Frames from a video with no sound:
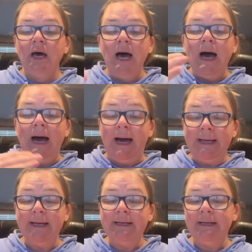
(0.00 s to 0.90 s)
I
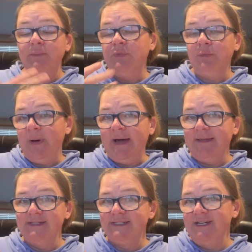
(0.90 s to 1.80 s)
ended it with the back of
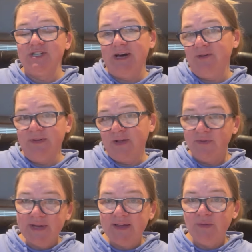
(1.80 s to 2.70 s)
the stitch. I don't like
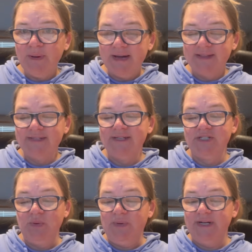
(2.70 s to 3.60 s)
looking at the back of the stitch.
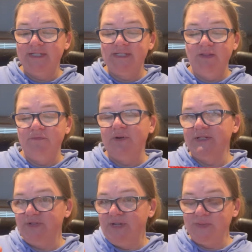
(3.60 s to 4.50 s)
I wanted to see the front,
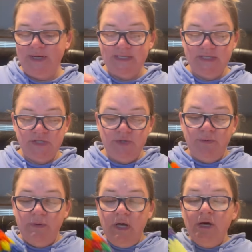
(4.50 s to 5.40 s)
so that's why I did the 2.
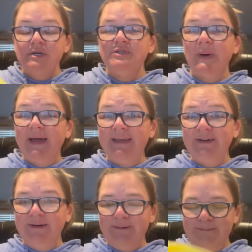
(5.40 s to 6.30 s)
So anywho,